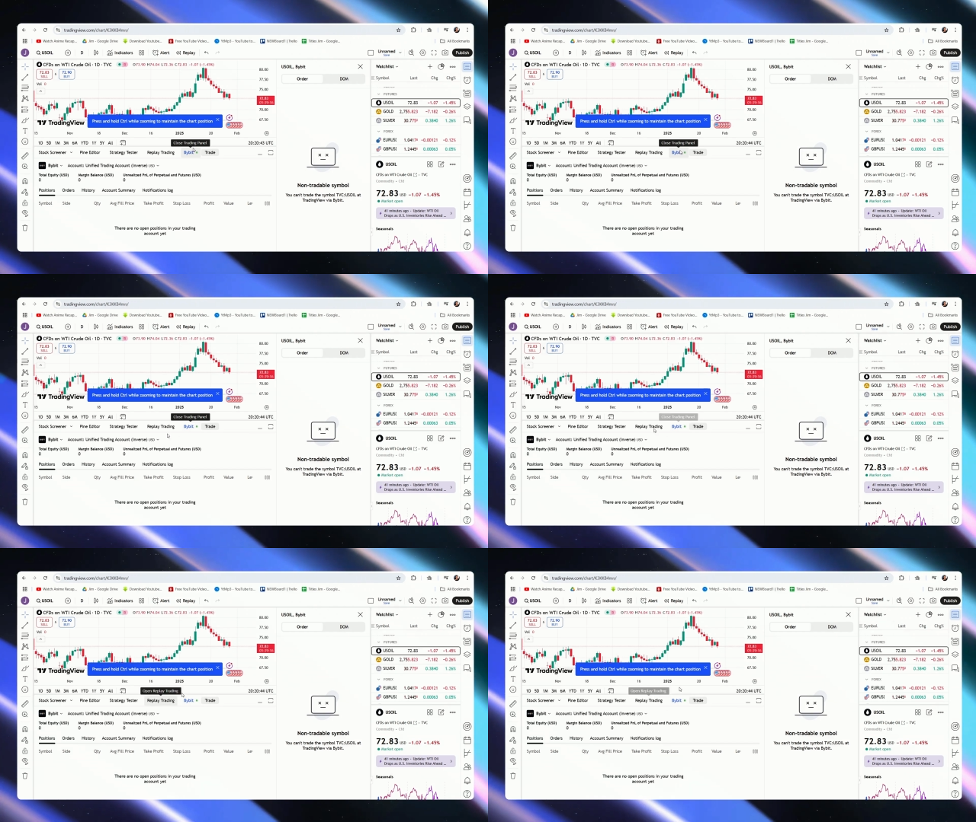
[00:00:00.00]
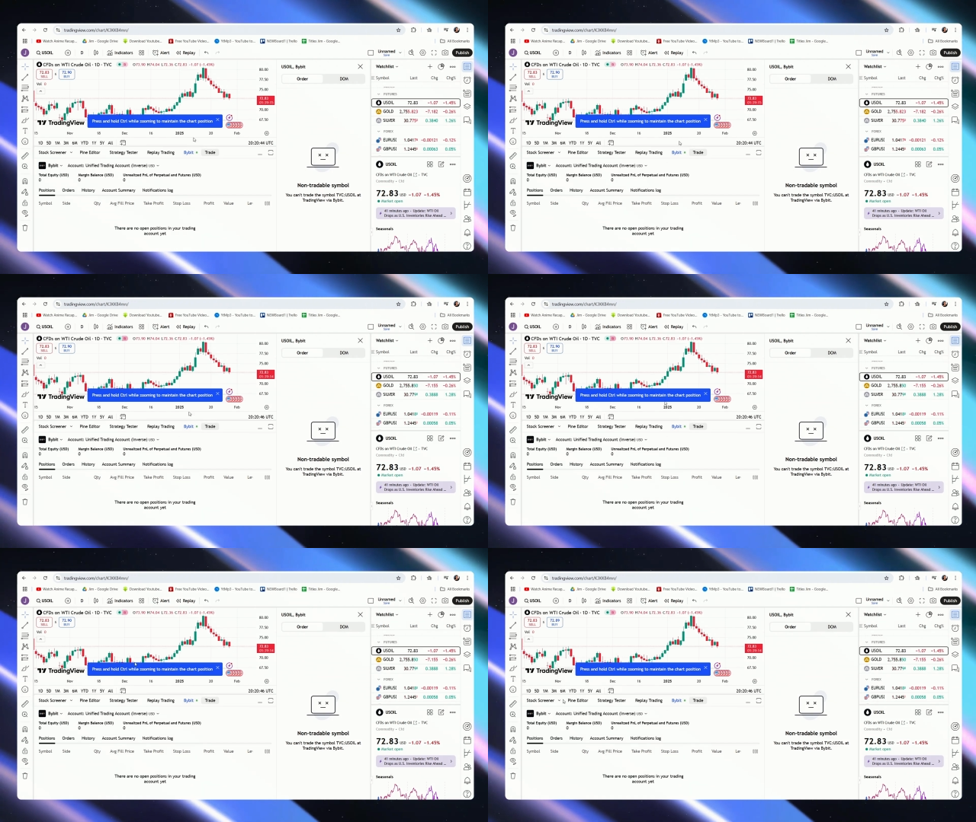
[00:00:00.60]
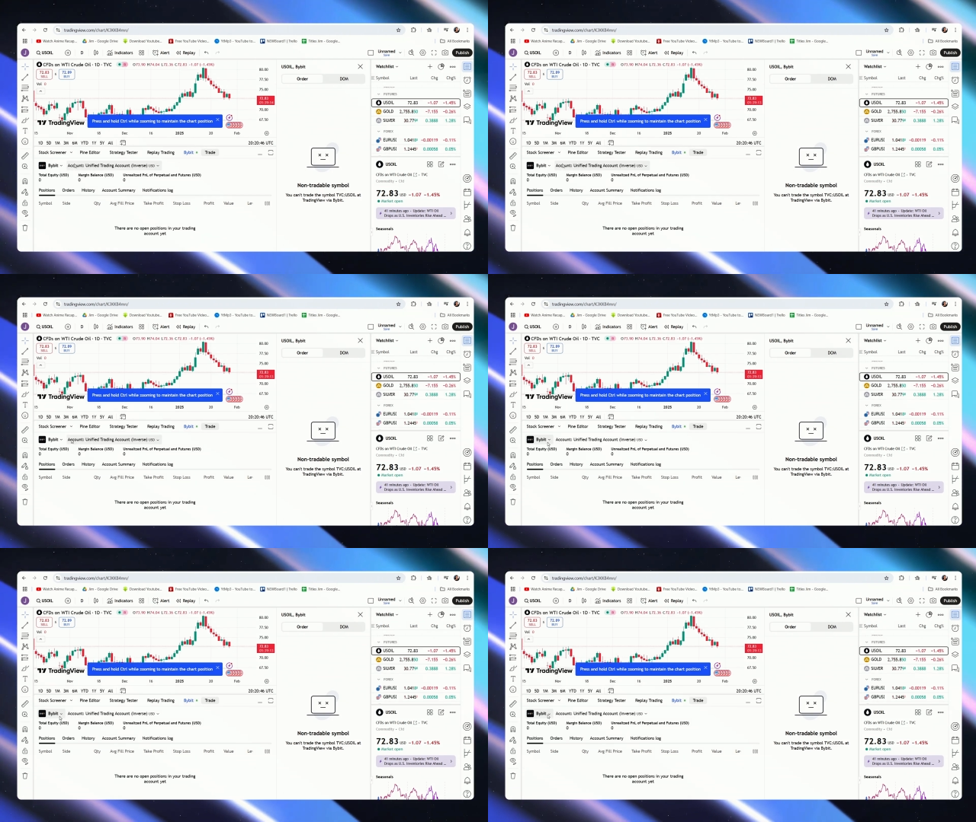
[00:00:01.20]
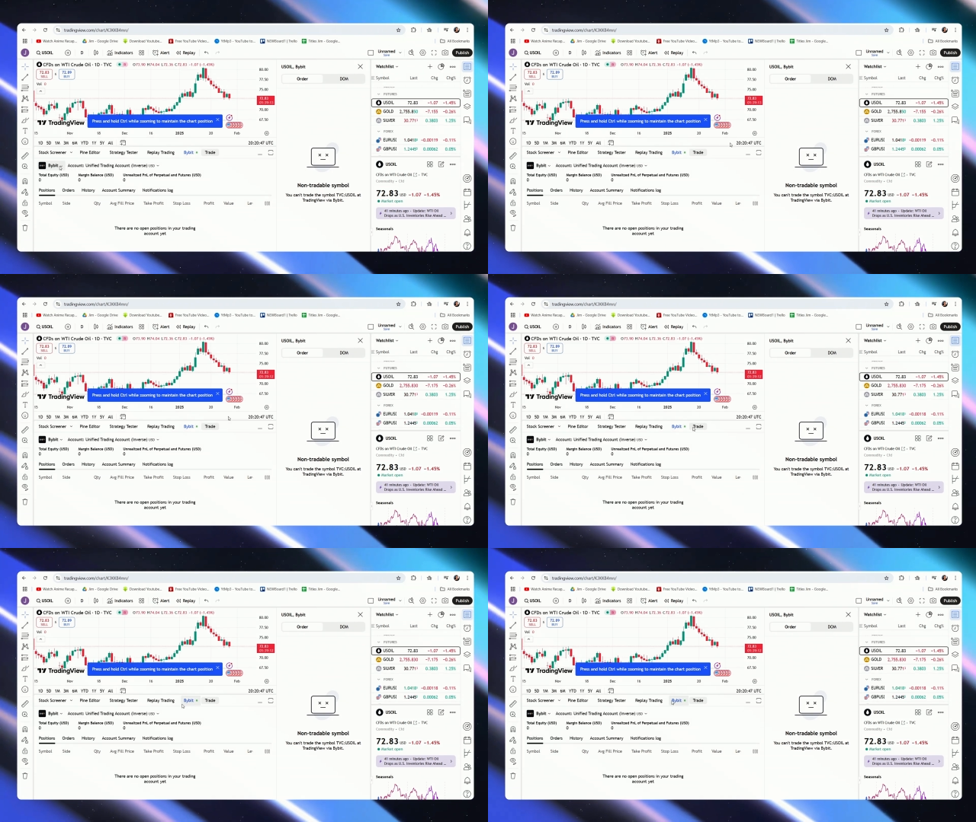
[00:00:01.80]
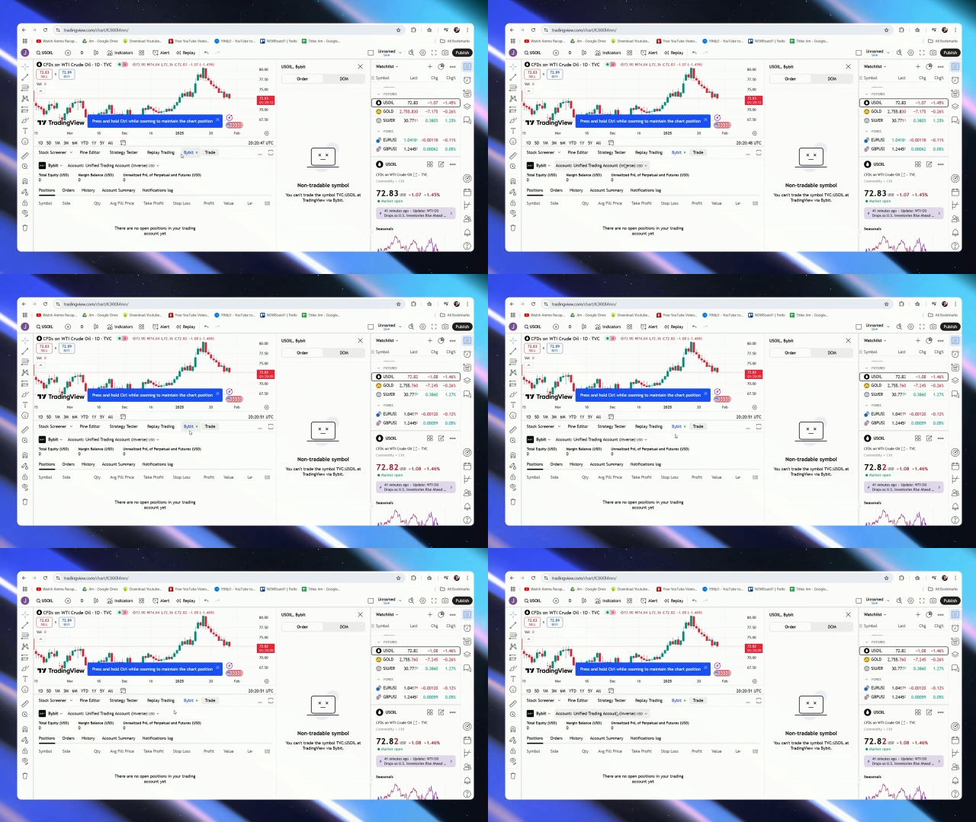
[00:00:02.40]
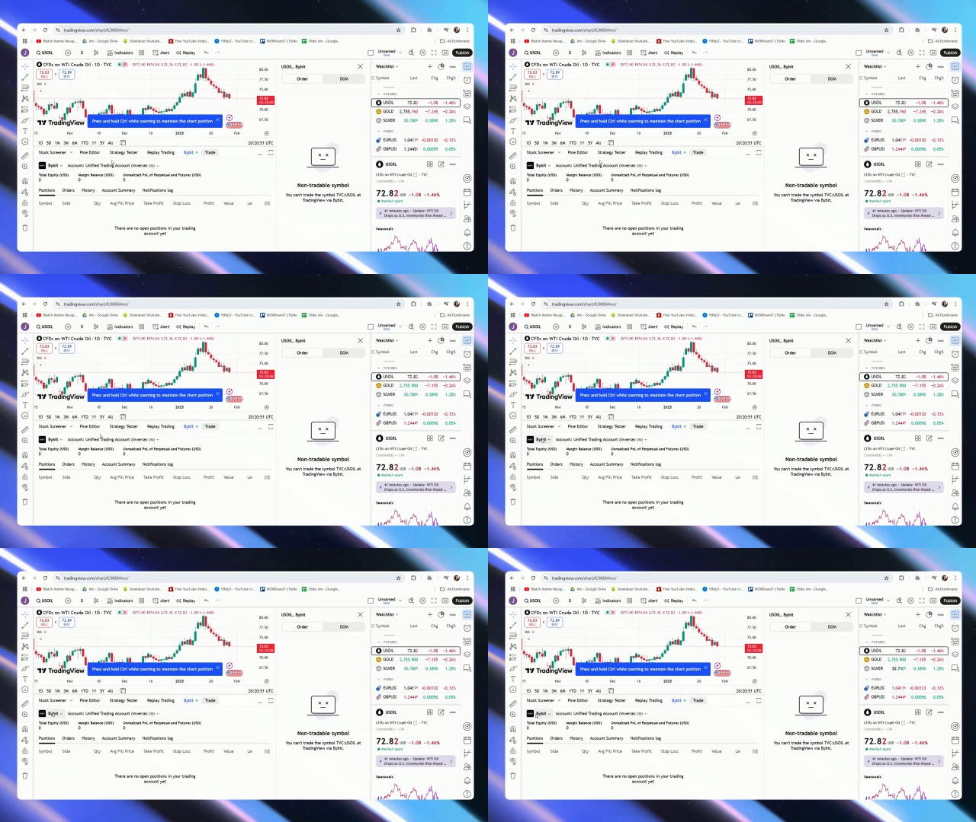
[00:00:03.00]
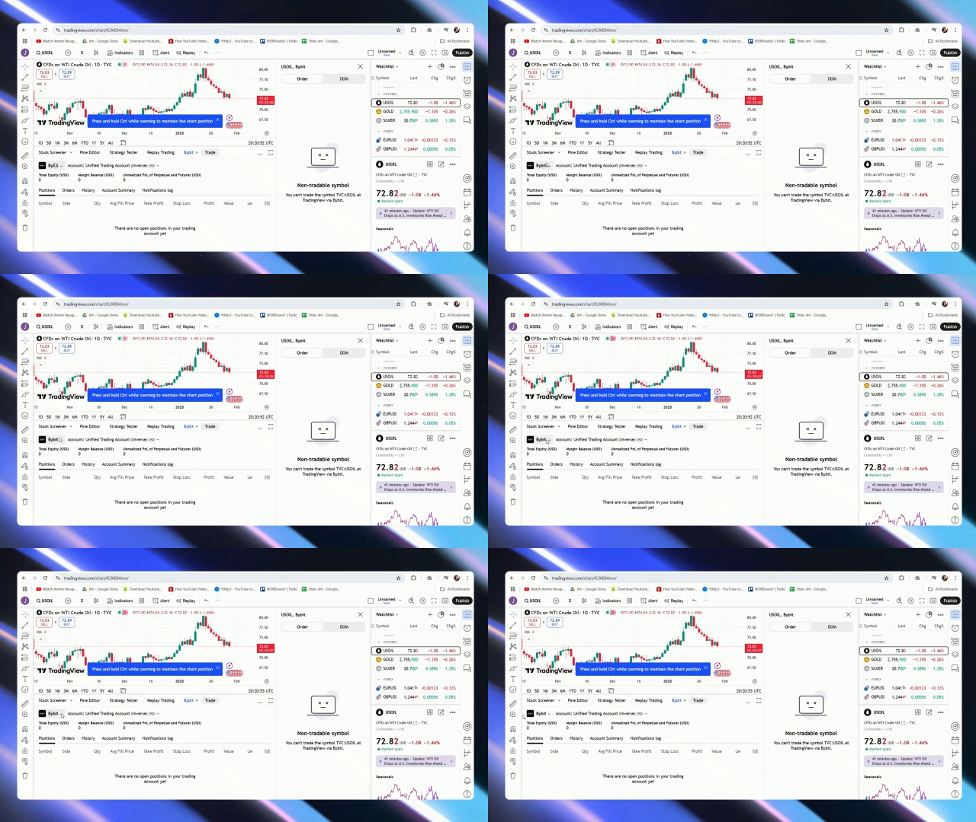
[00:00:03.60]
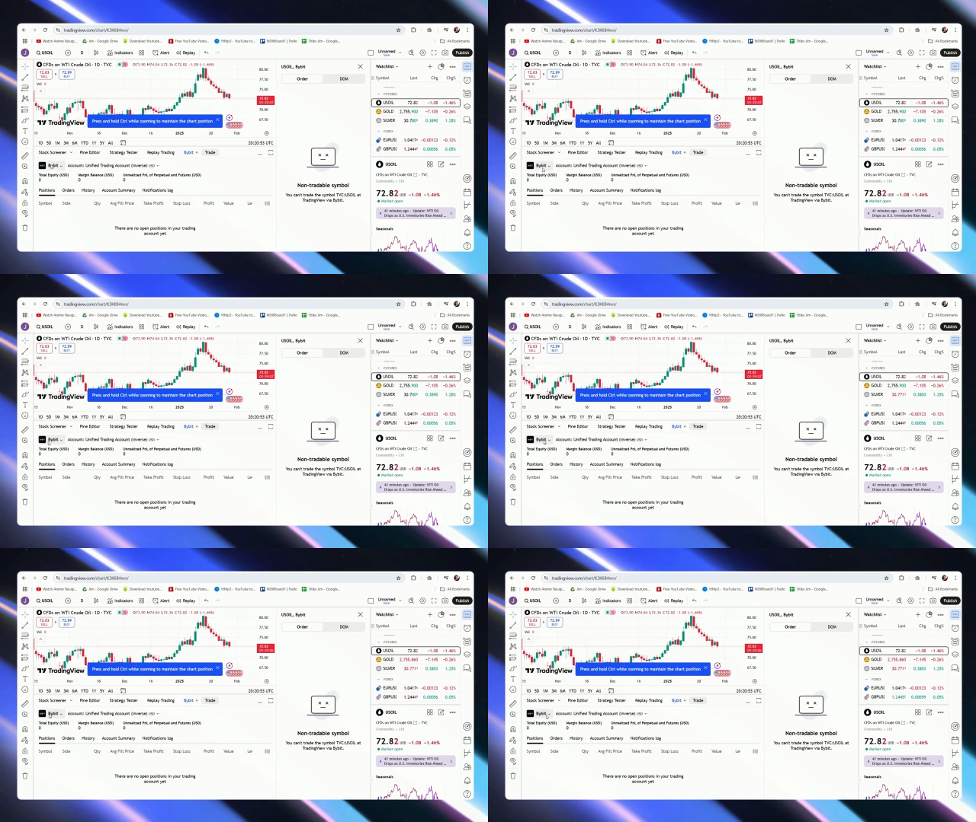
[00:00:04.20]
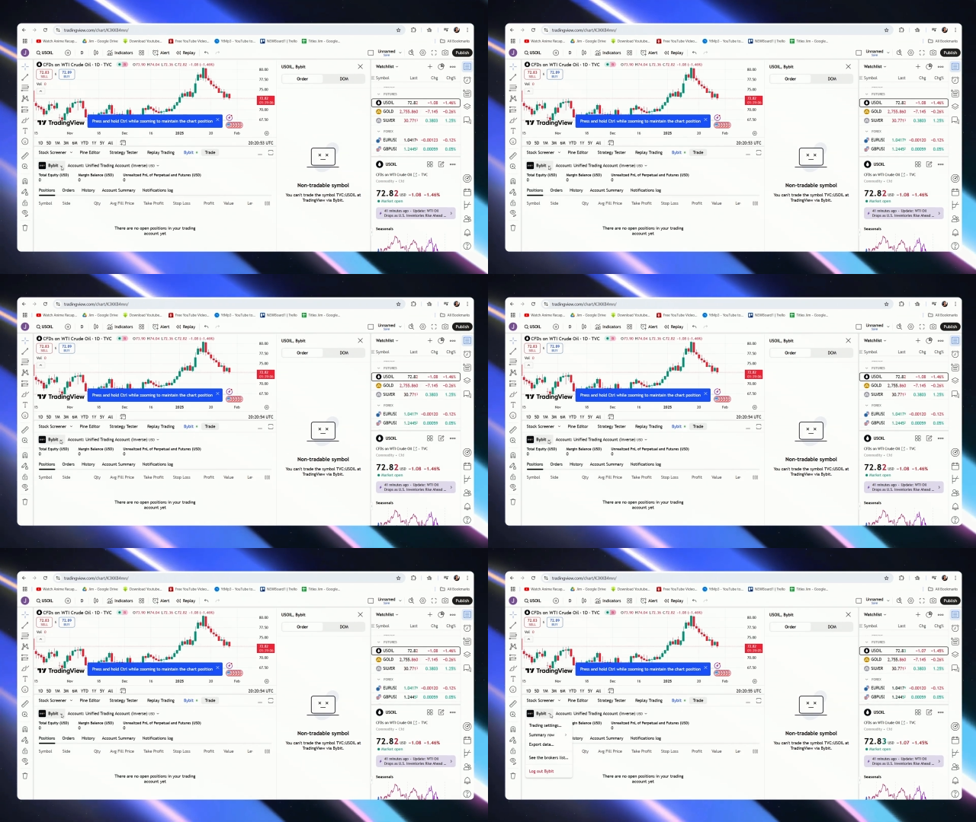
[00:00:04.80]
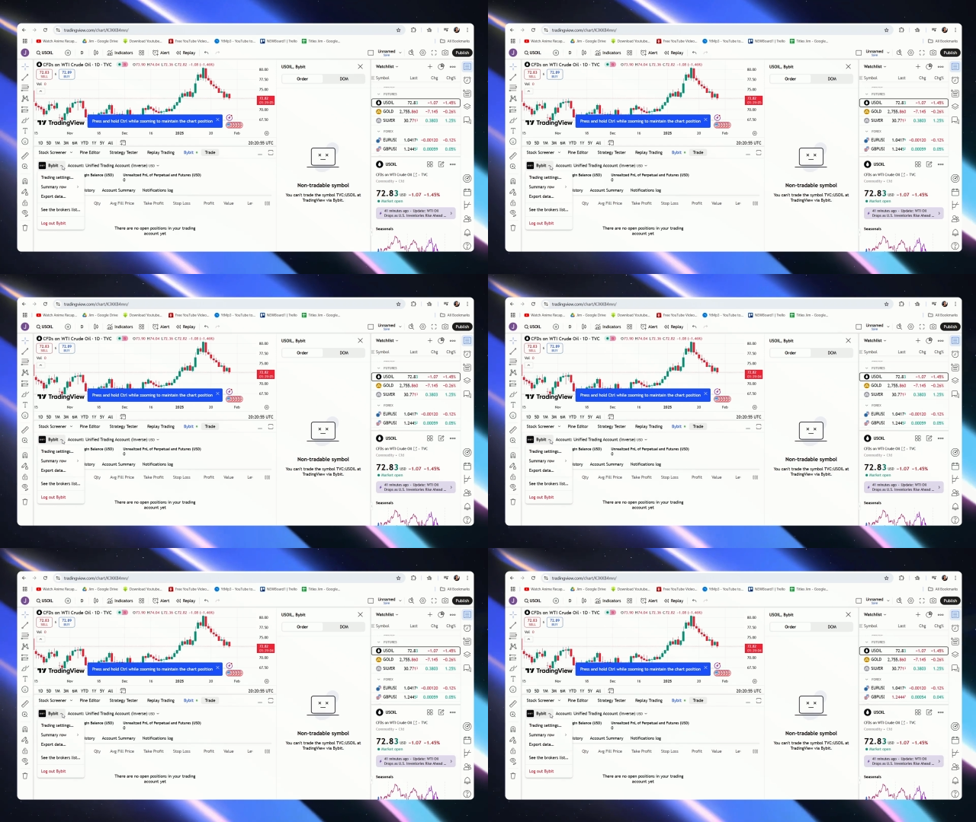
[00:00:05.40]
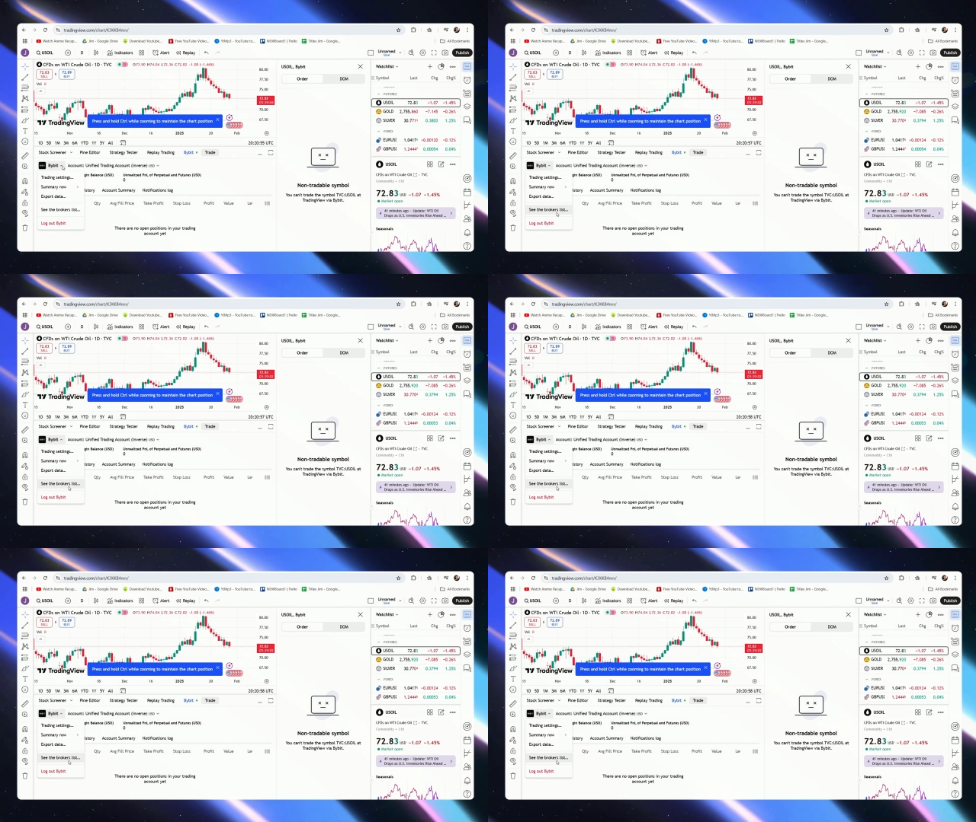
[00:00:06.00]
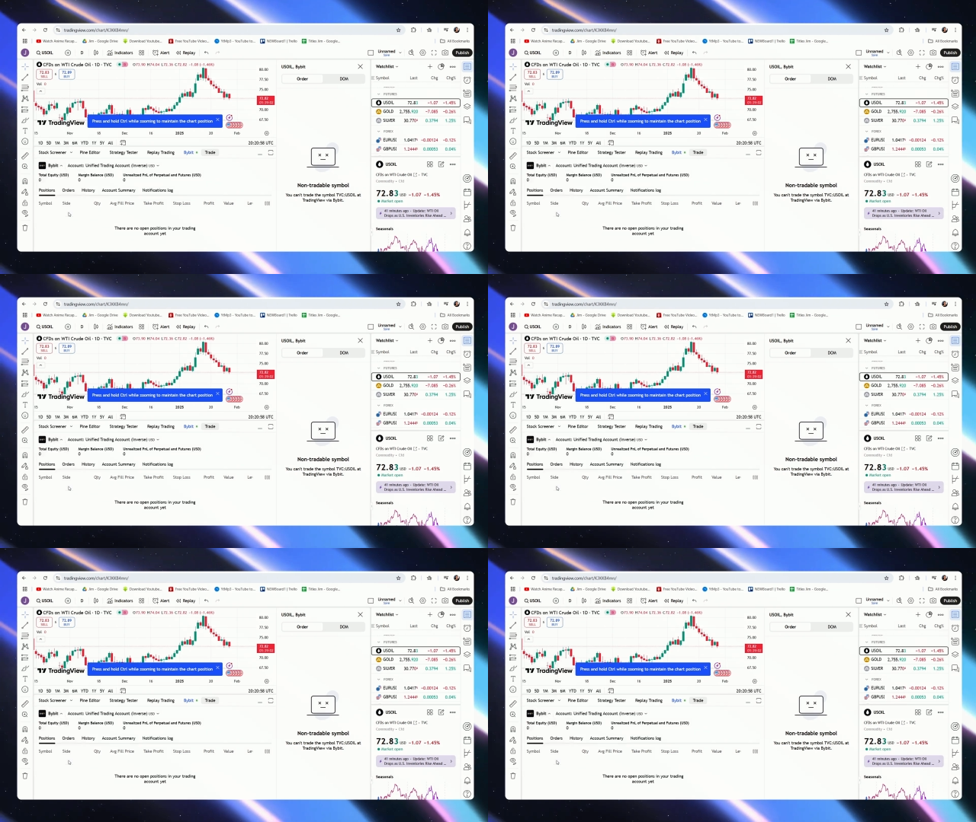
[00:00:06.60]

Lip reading: [unreadable: no face in view]